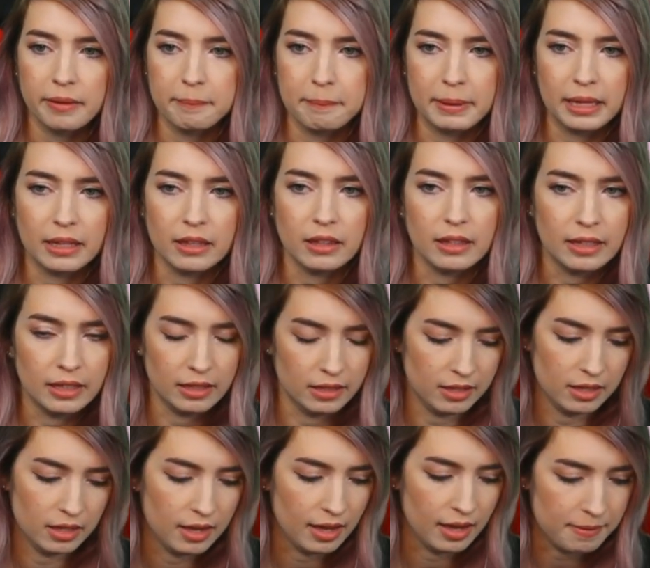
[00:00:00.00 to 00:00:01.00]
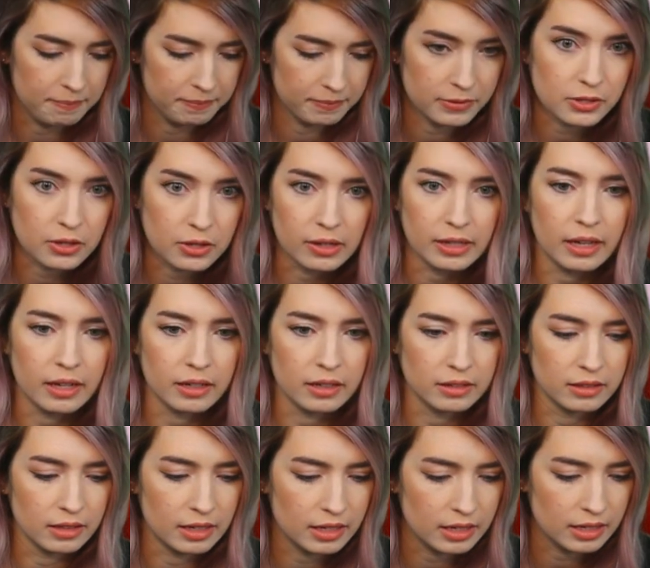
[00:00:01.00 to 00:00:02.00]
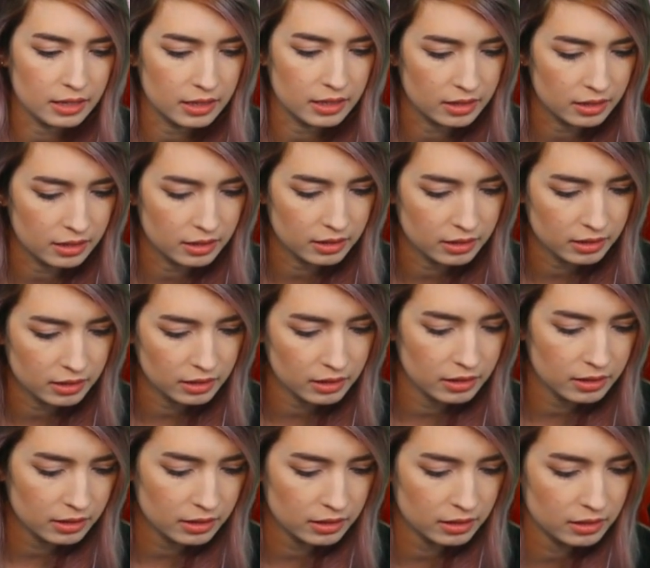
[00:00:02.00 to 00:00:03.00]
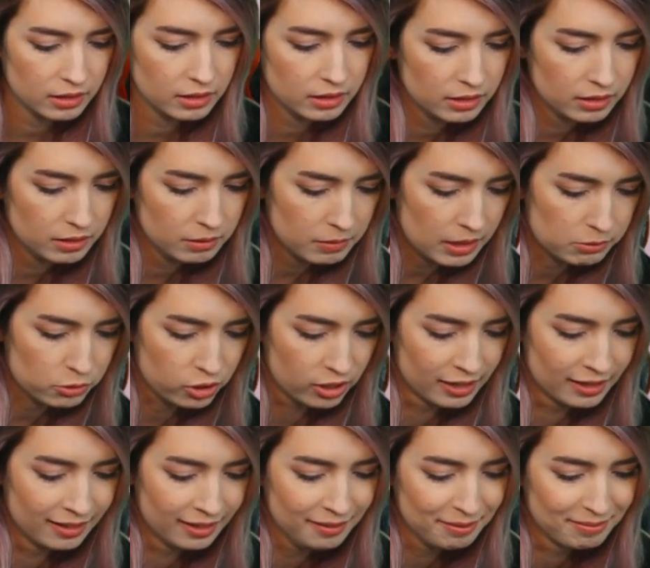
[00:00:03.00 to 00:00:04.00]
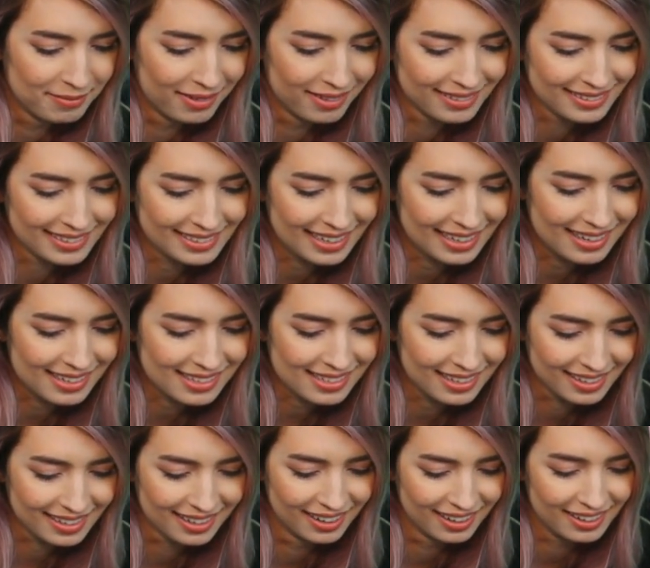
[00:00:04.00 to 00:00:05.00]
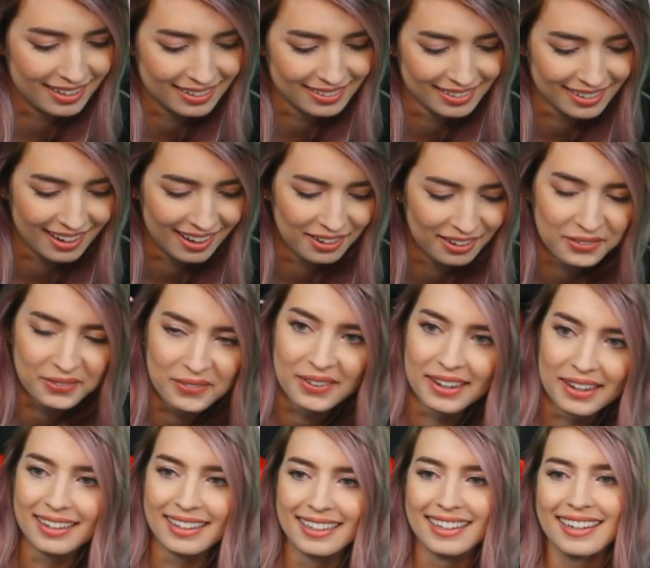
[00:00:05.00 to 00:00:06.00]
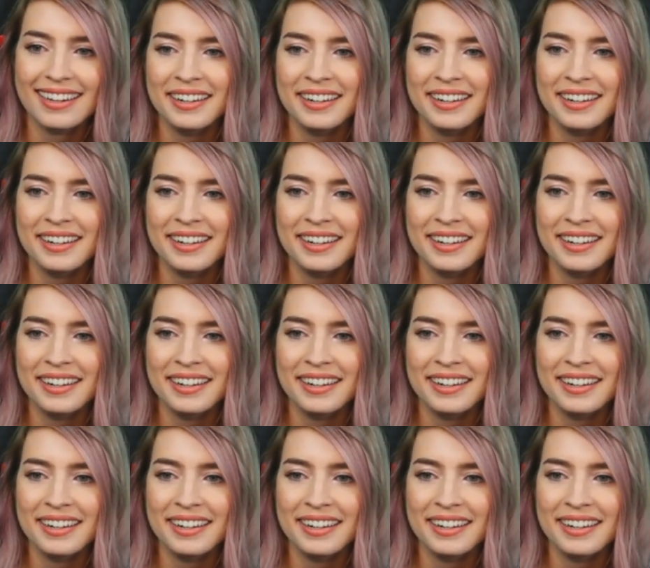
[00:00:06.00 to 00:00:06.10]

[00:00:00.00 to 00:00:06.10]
Yeah, sorry, hang on. I'm trying to multitask, like, not well.